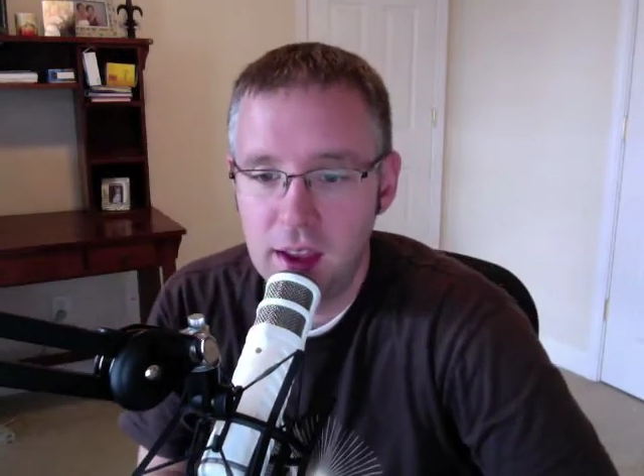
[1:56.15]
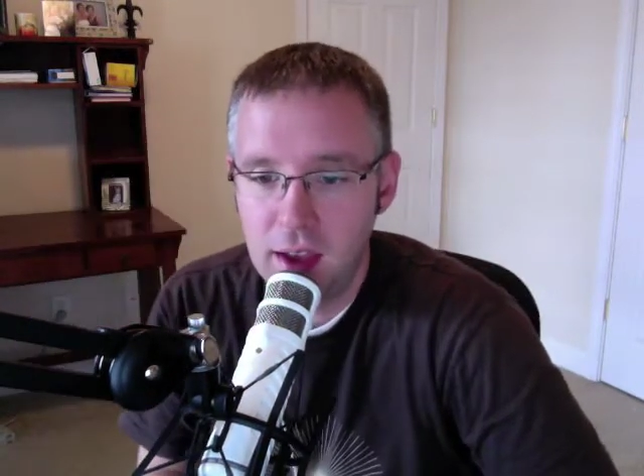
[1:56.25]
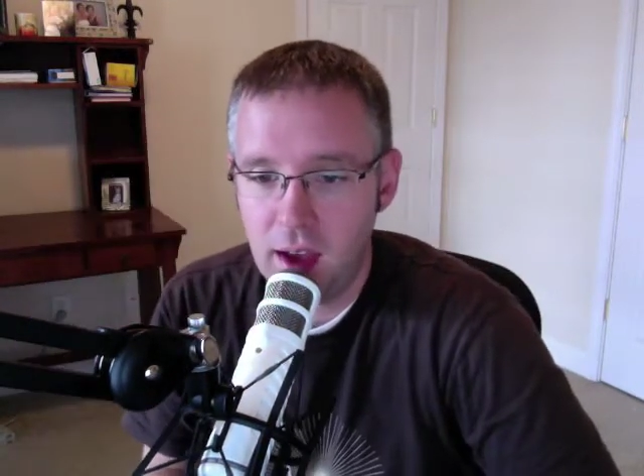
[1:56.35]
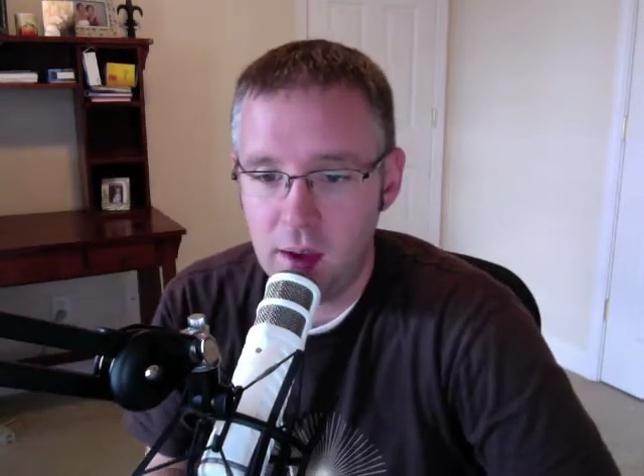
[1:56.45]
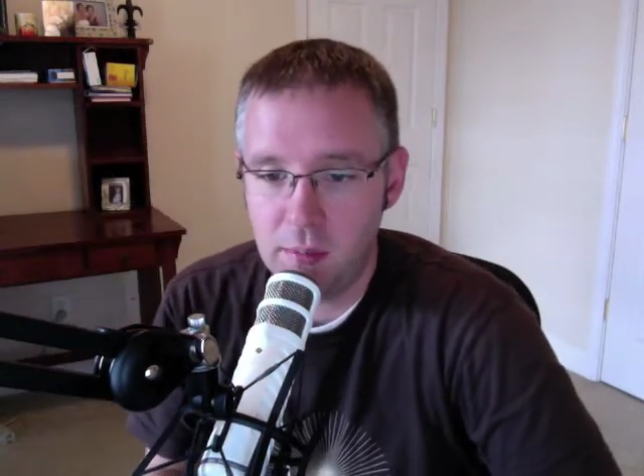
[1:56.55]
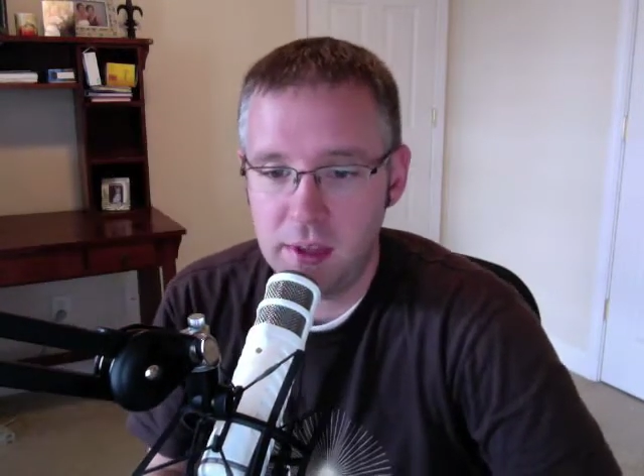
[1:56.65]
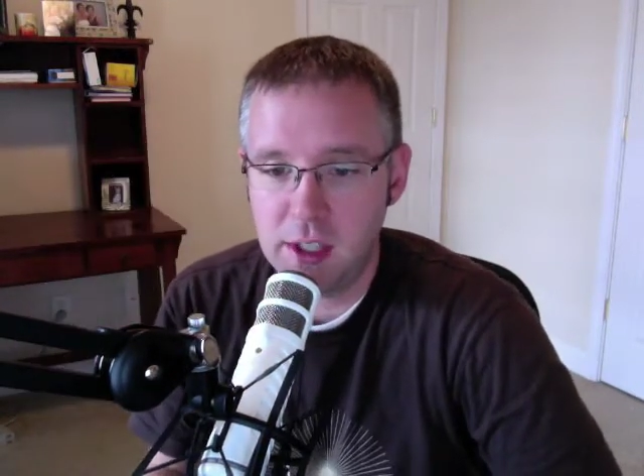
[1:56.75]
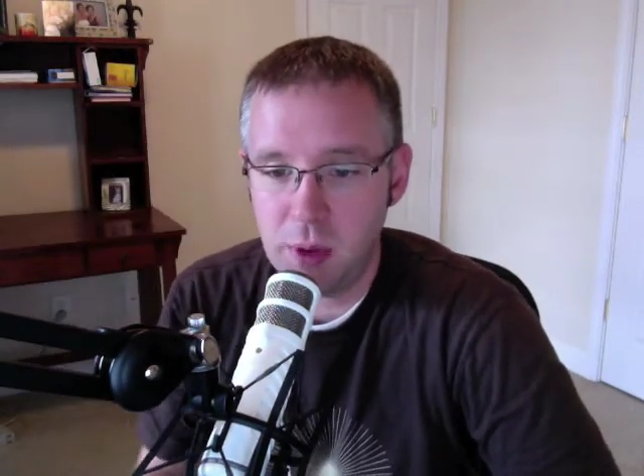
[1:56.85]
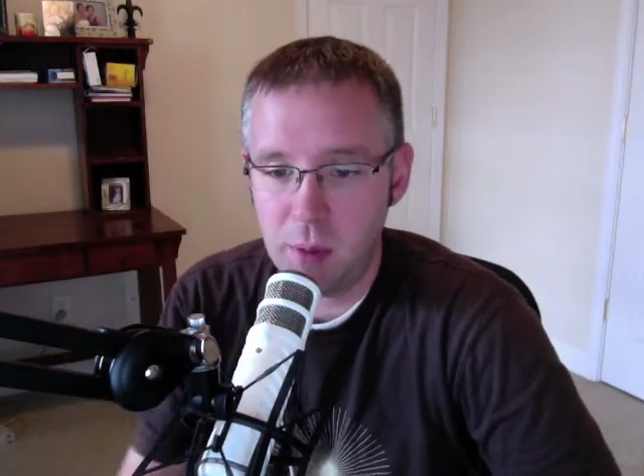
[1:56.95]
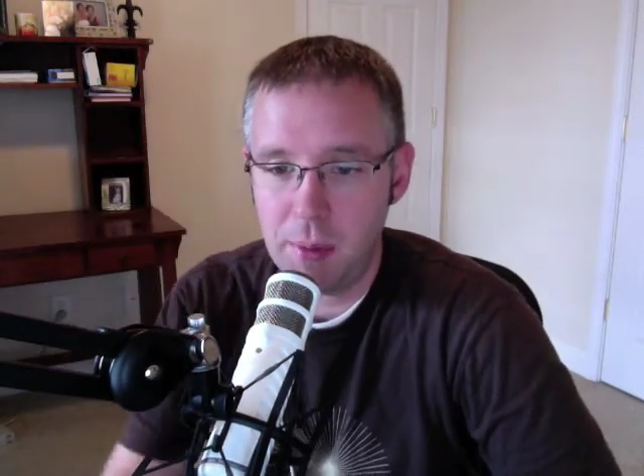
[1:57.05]
The
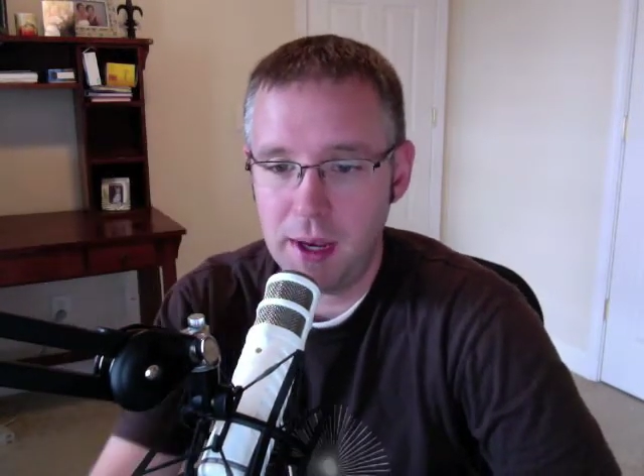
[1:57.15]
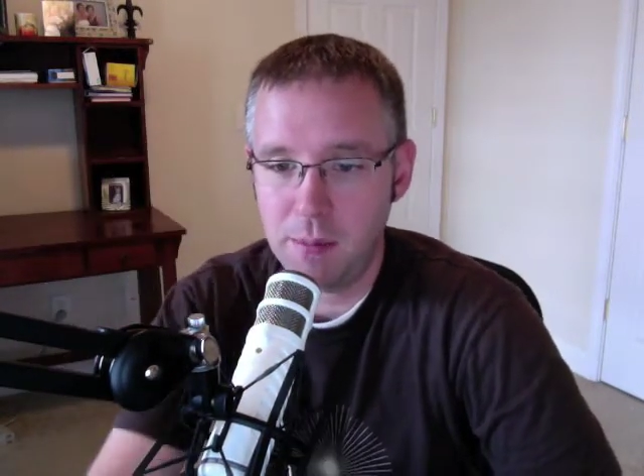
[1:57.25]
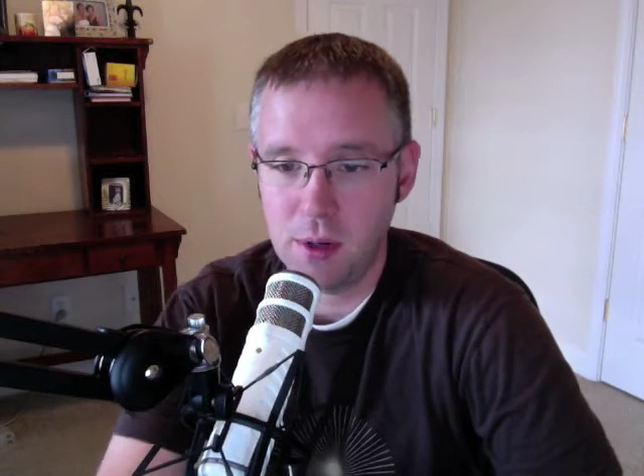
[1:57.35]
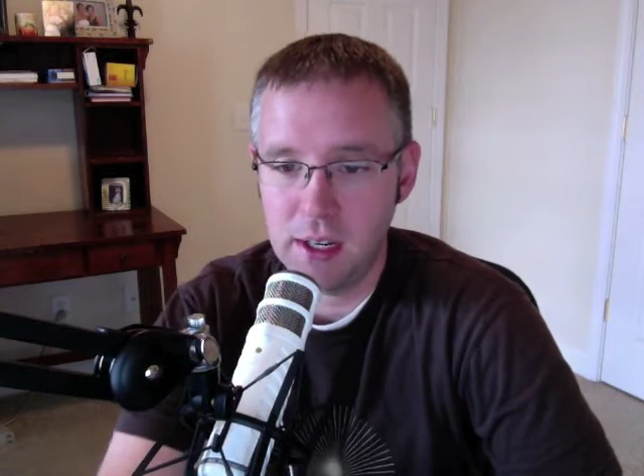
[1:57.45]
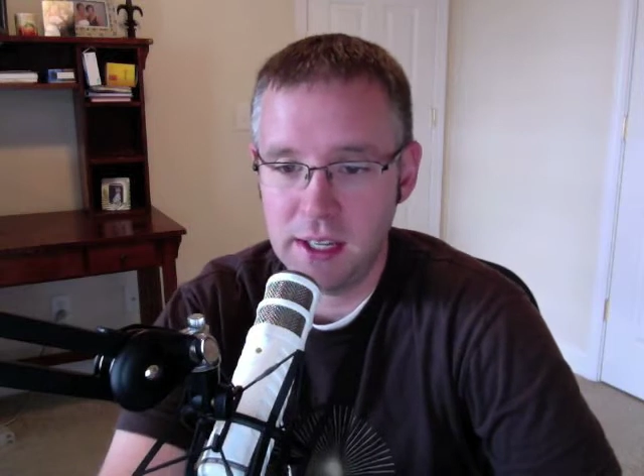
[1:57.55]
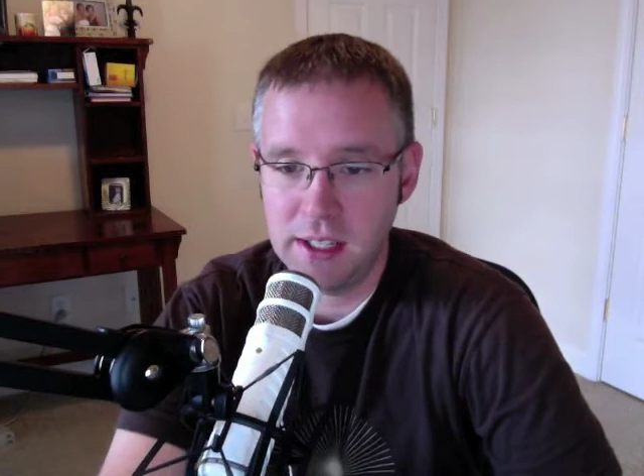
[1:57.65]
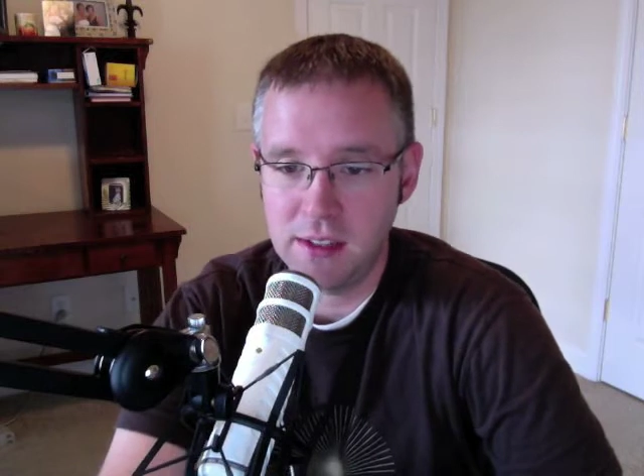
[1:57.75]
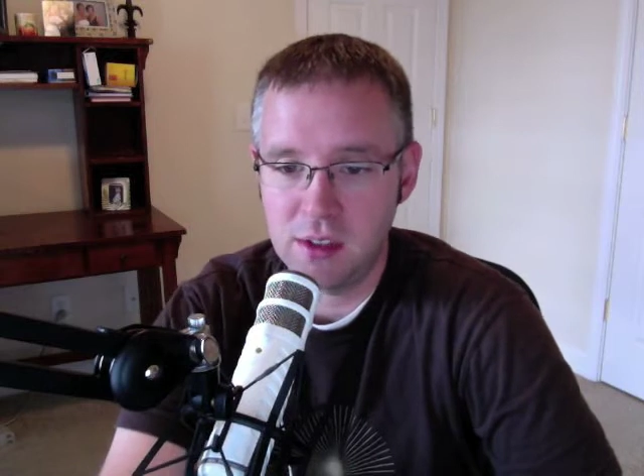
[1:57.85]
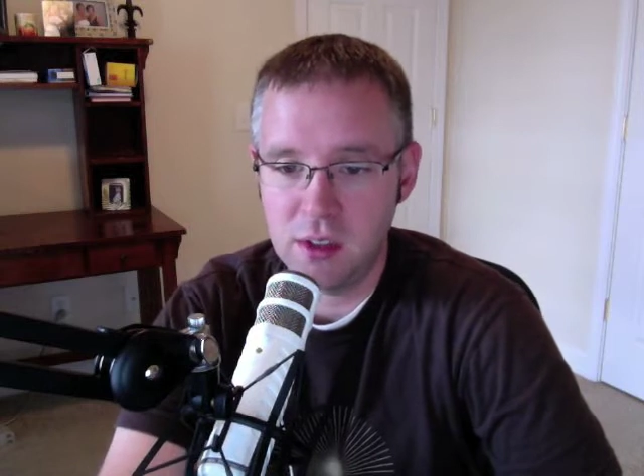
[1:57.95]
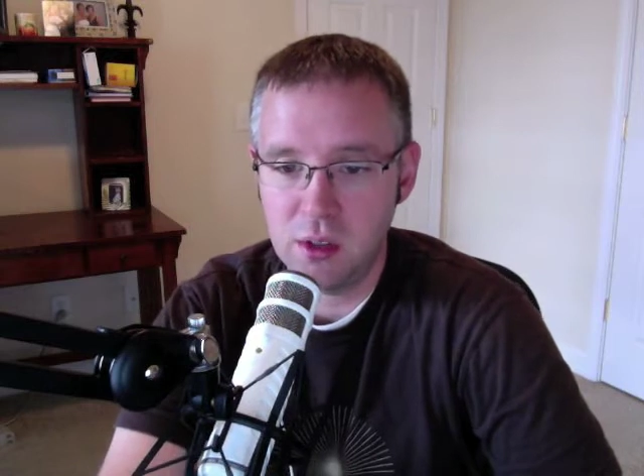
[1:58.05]
Ishmael paper
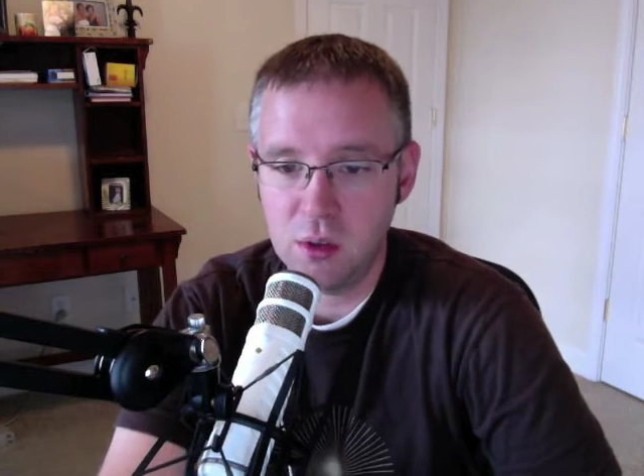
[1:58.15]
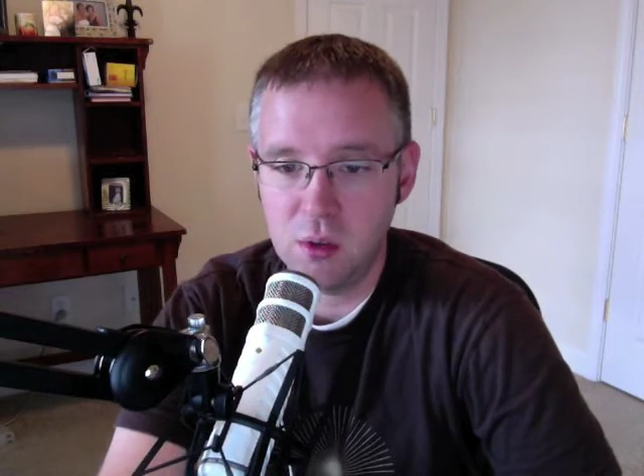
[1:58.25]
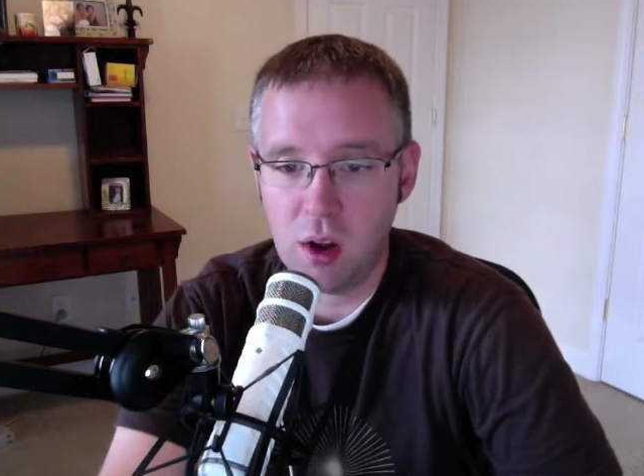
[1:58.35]
is due